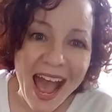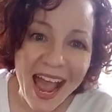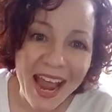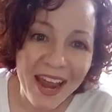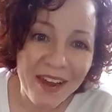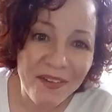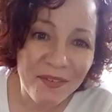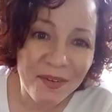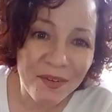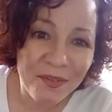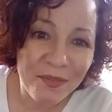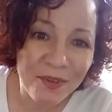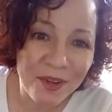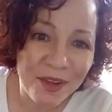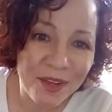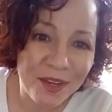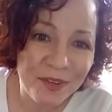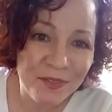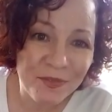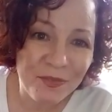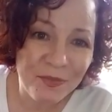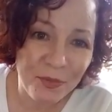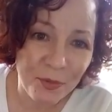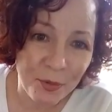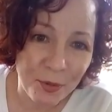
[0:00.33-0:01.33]
Hi
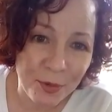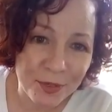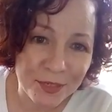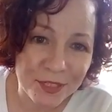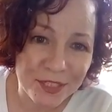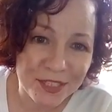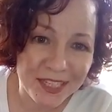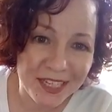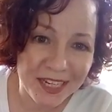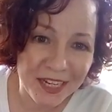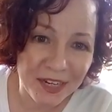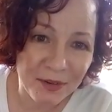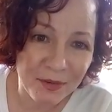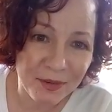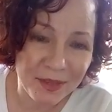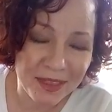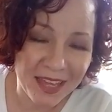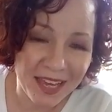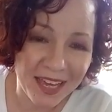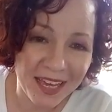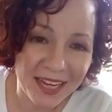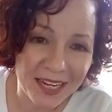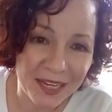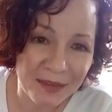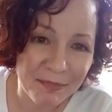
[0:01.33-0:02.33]
everyone, Forrest here with
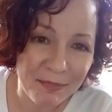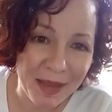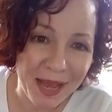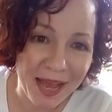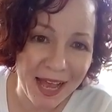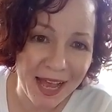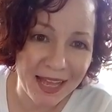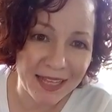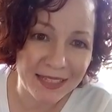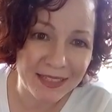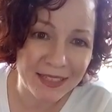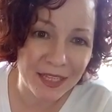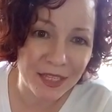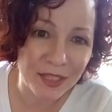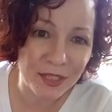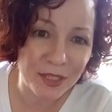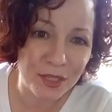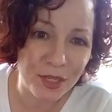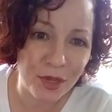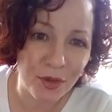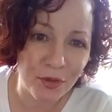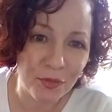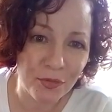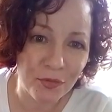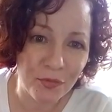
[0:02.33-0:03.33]
Honey Pots
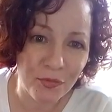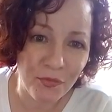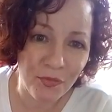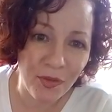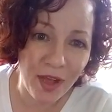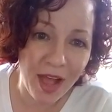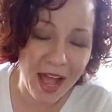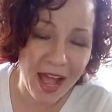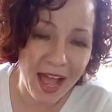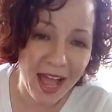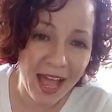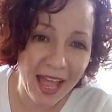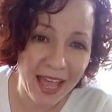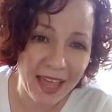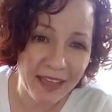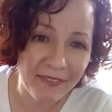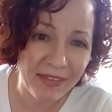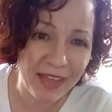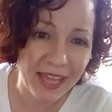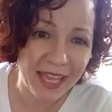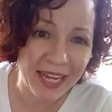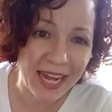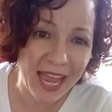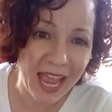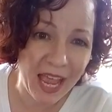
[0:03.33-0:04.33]
Zone 5
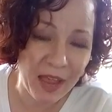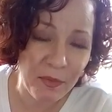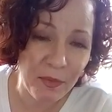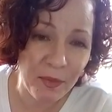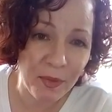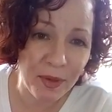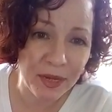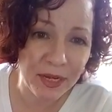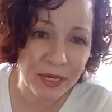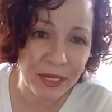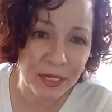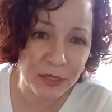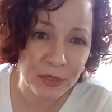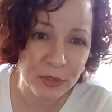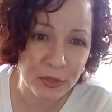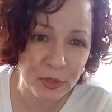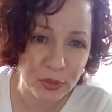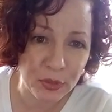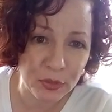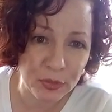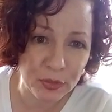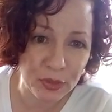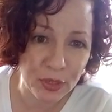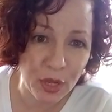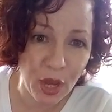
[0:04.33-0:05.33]
and I wanted
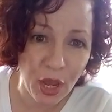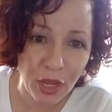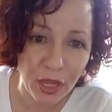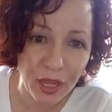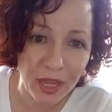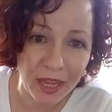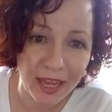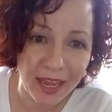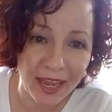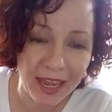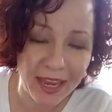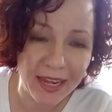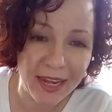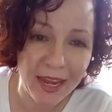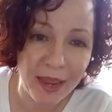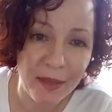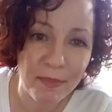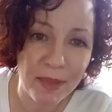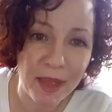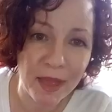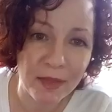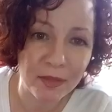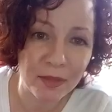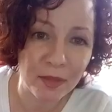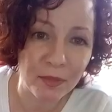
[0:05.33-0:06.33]
to talk again
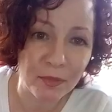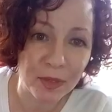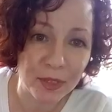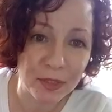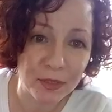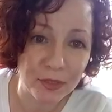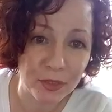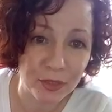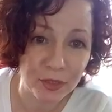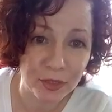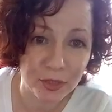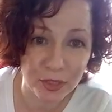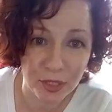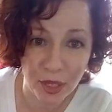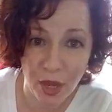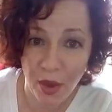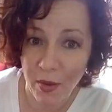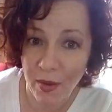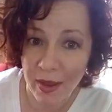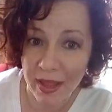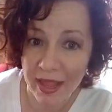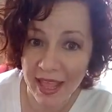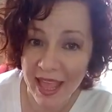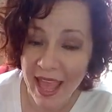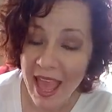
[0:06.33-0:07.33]
about the winter
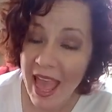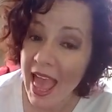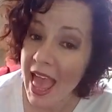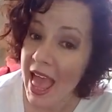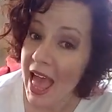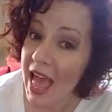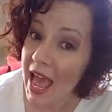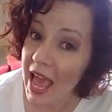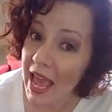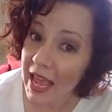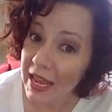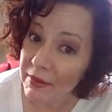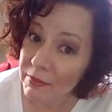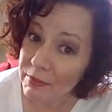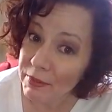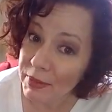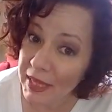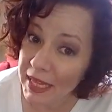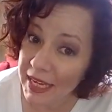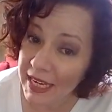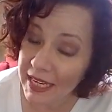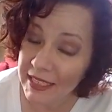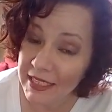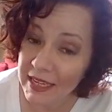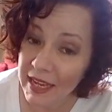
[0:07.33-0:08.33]
sowing. I hadn't
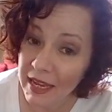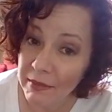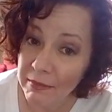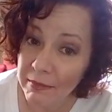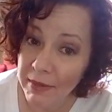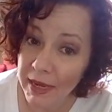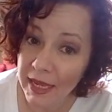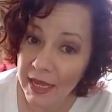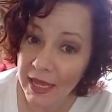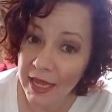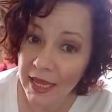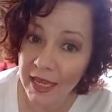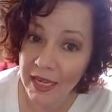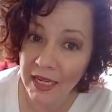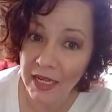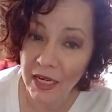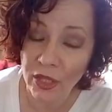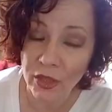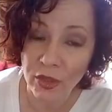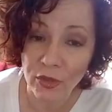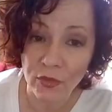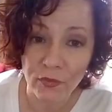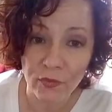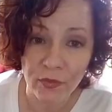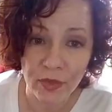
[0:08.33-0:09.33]
planned on making
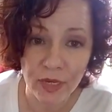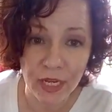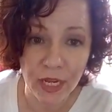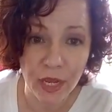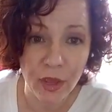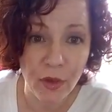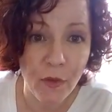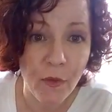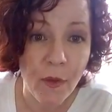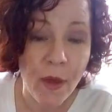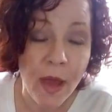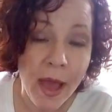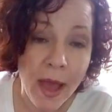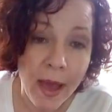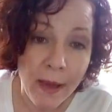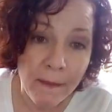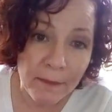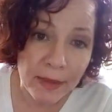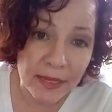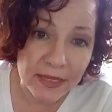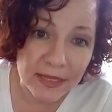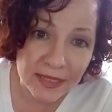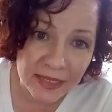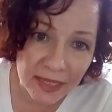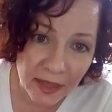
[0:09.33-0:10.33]
another video
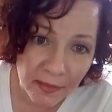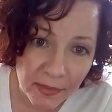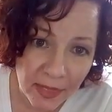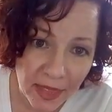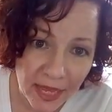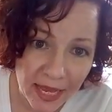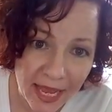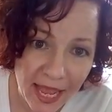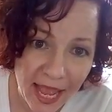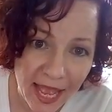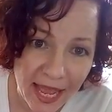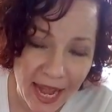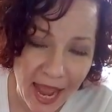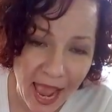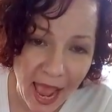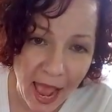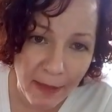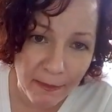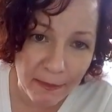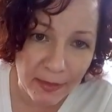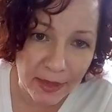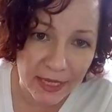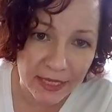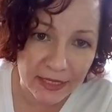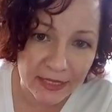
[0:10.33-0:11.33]
but something had
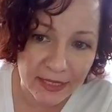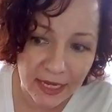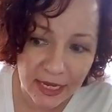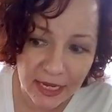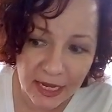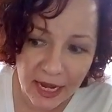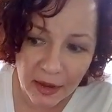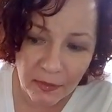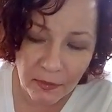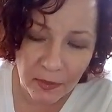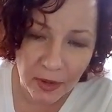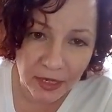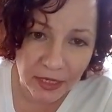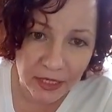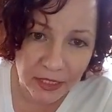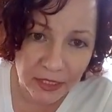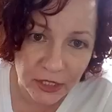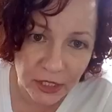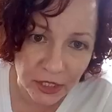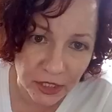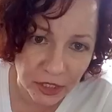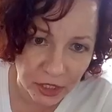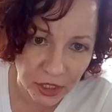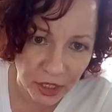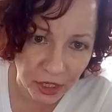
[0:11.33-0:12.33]
happened and I wanted
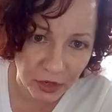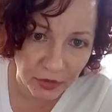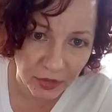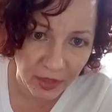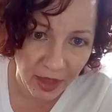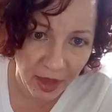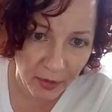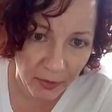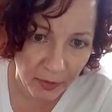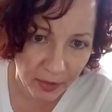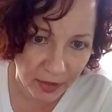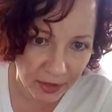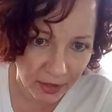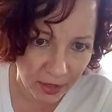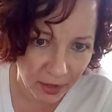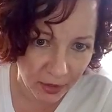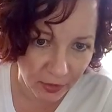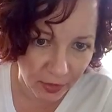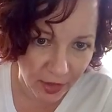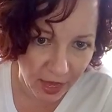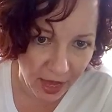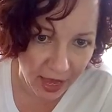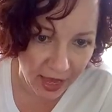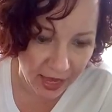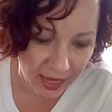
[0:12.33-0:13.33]
to share that with you
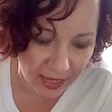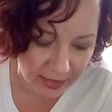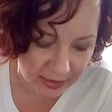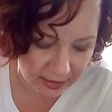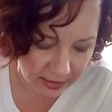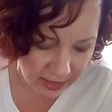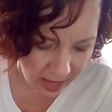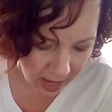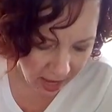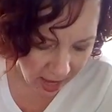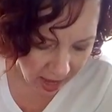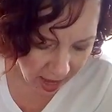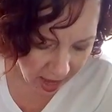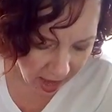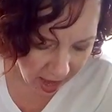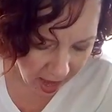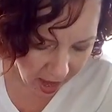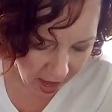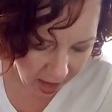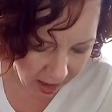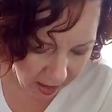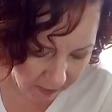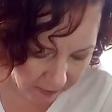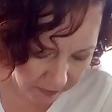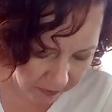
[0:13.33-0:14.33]
guys.
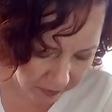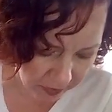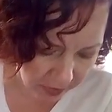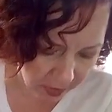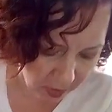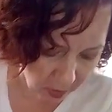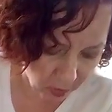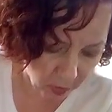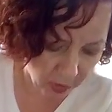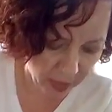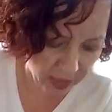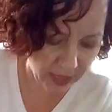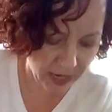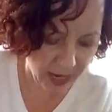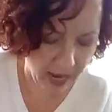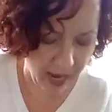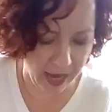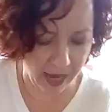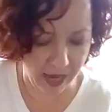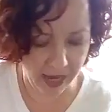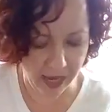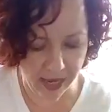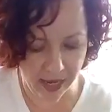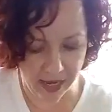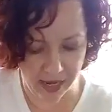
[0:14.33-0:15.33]
Um, when
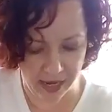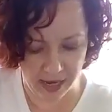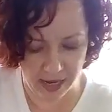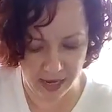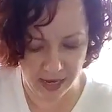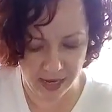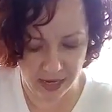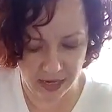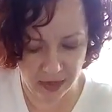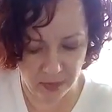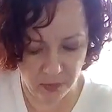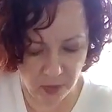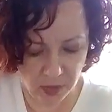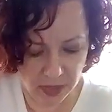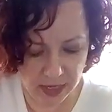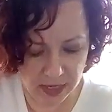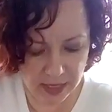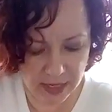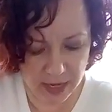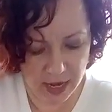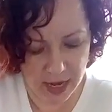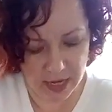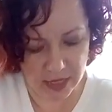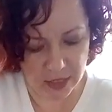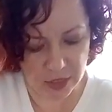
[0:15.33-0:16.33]
I
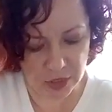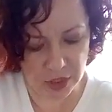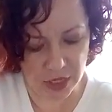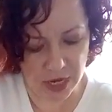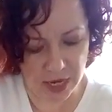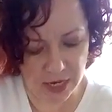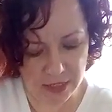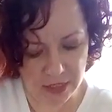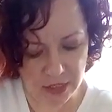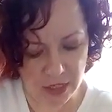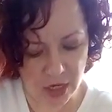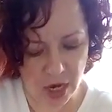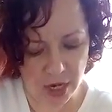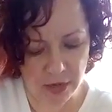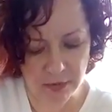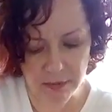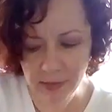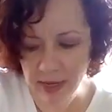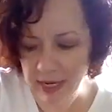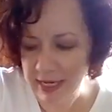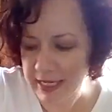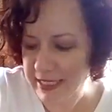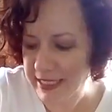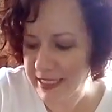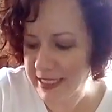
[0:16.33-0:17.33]
went and checked on
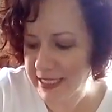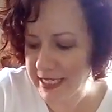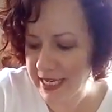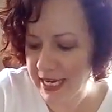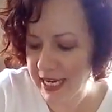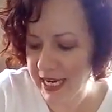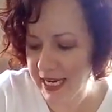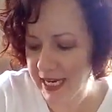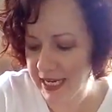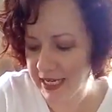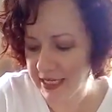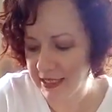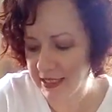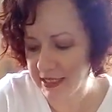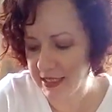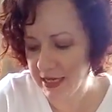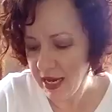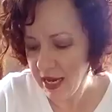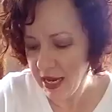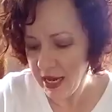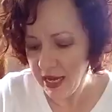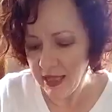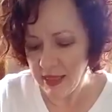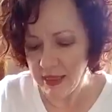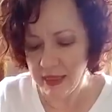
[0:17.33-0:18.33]
my seeds,
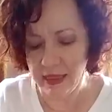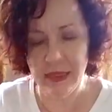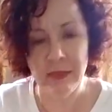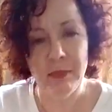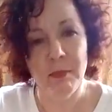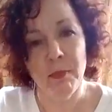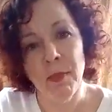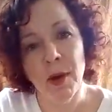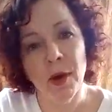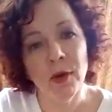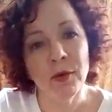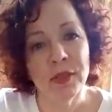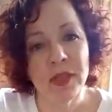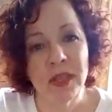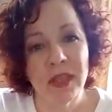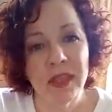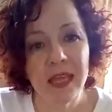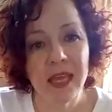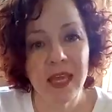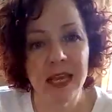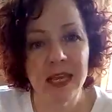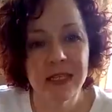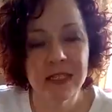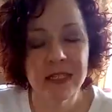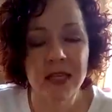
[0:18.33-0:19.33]
both of
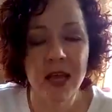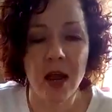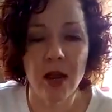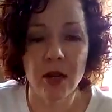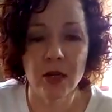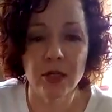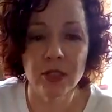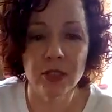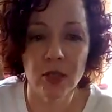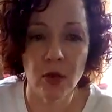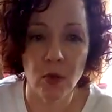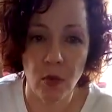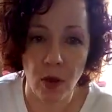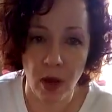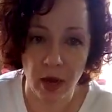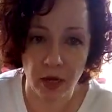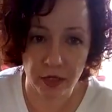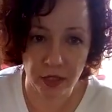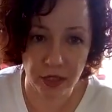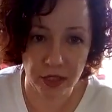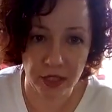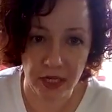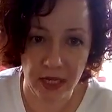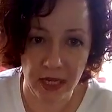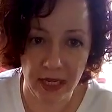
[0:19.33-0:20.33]
these are
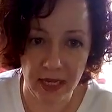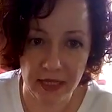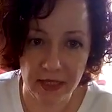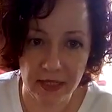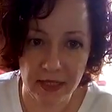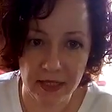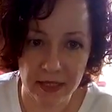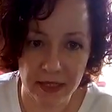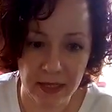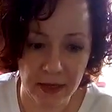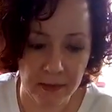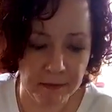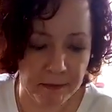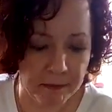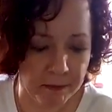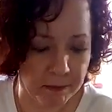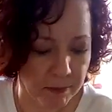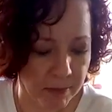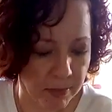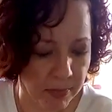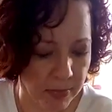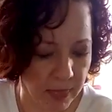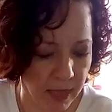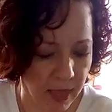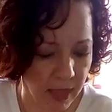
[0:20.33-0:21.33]
squash seeds
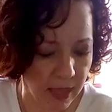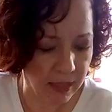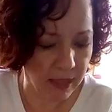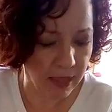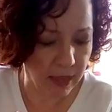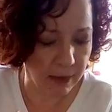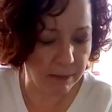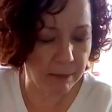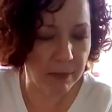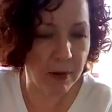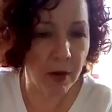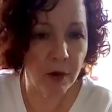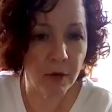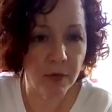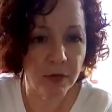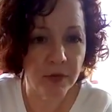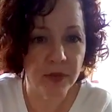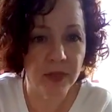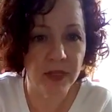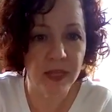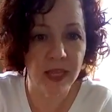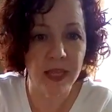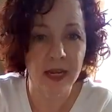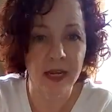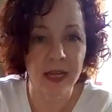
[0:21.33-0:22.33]
and they both
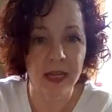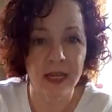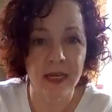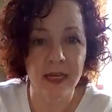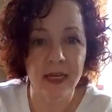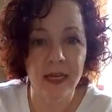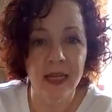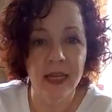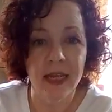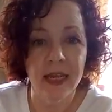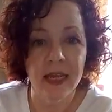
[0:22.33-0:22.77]
did it.